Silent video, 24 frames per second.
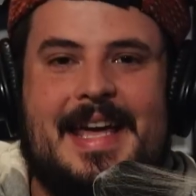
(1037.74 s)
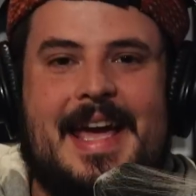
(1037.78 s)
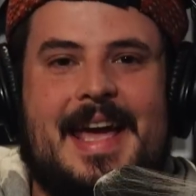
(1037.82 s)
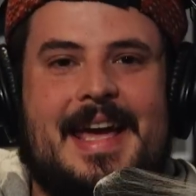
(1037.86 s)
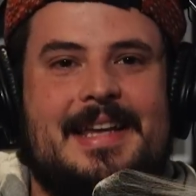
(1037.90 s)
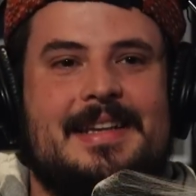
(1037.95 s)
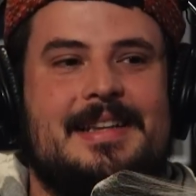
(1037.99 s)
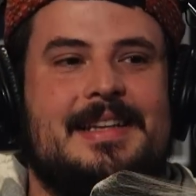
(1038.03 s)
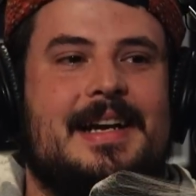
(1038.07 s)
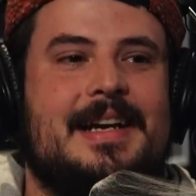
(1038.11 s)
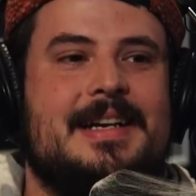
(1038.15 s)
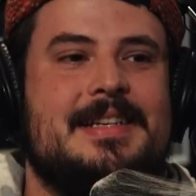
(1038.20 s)

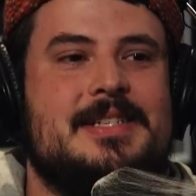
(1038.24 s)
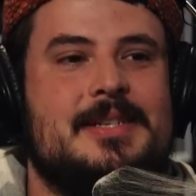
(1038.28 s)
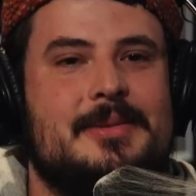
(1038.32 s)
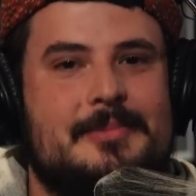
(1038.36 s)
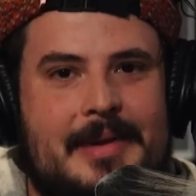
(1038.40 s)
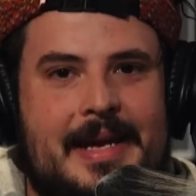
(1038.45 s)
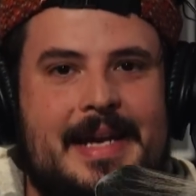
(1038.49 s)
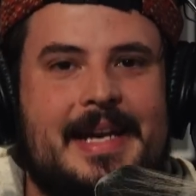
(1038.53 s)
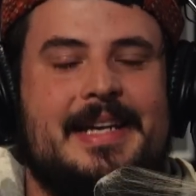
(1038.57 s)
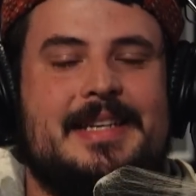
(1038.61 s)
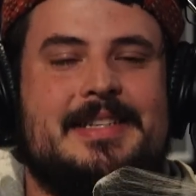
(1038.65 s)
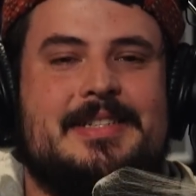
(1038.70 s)
headlines, you
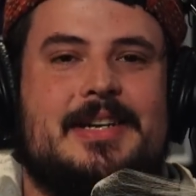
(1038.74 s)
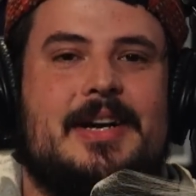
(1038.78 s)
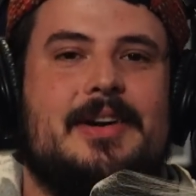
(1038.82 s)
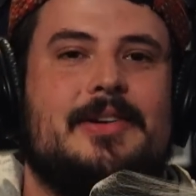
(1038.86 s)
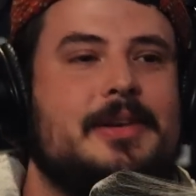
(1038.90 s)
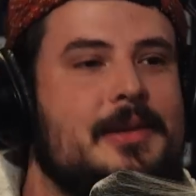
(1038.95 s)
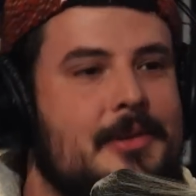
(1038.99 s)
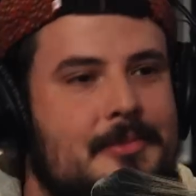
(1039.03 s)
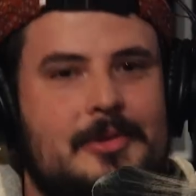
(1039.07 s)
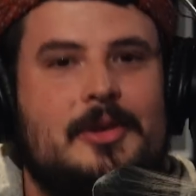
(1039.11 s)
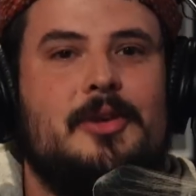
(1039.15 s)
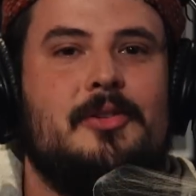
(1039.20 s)
make a joke,
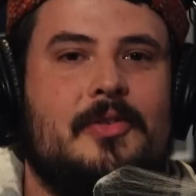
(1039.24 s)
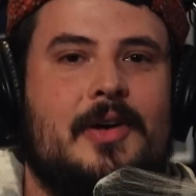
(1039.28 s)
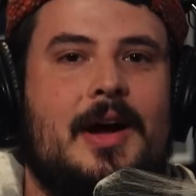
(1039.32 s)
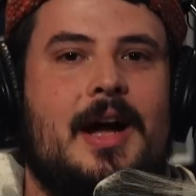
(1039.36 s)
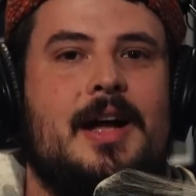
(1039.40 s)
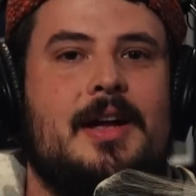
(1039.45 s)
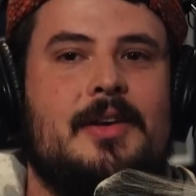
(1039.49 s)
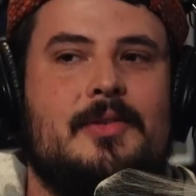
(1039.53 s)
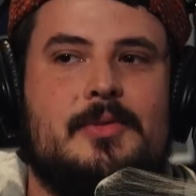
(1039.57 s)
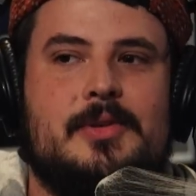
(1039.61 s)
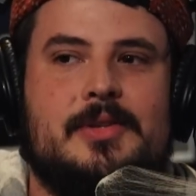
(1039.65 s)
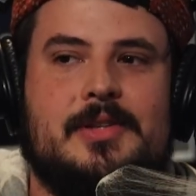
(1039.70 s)
you move
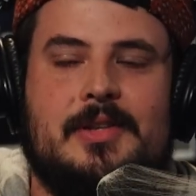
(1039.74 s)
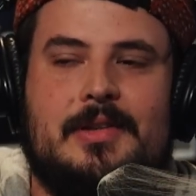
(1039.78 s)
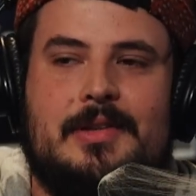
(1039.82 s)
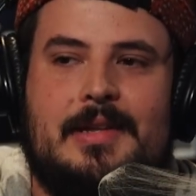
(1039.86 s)
on with your